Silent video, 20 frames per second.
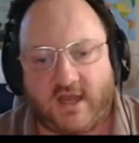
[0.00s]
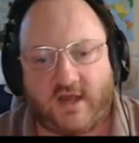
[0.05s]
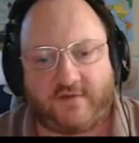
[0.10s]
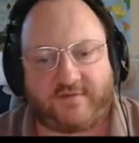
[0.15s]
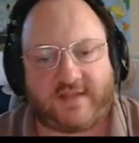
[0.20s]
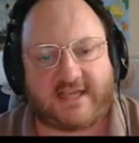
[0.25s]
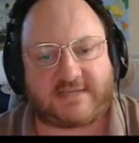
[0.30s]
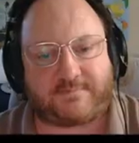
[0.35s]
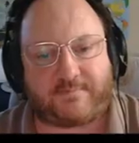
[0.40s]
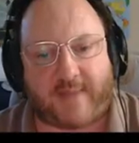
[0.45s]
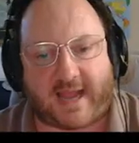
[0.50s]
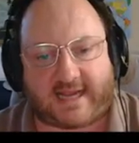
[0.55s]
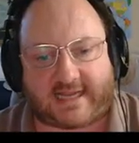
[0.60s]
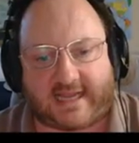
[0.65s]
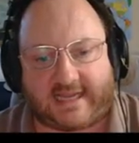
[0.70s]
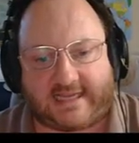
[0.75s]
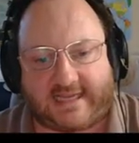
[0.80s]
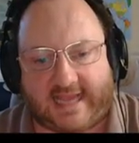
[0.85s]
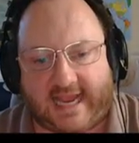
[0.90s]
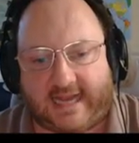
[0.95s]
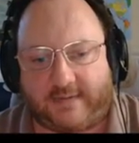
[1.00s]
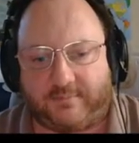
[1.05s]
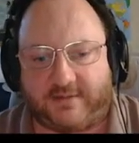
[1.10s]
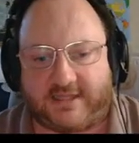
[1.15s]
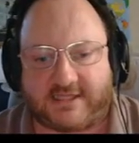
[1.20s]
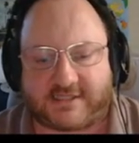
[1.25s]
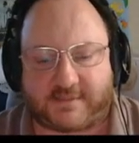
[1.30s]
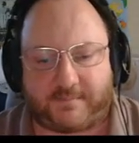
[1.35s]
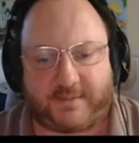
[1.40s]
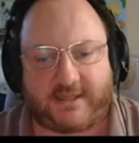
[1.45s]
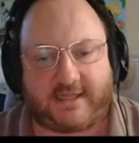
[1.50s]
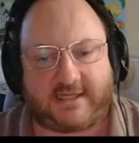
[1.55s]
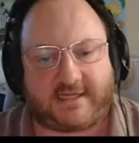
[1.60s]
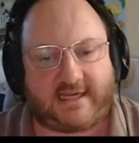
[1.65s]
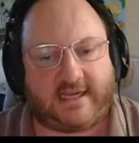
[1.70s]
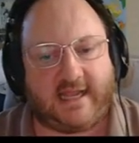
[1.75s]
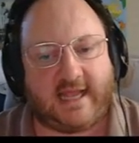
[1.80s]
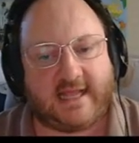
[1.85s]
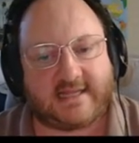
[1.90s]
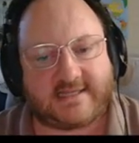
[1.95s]
of theirs back again with this
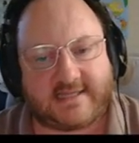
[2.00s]
ability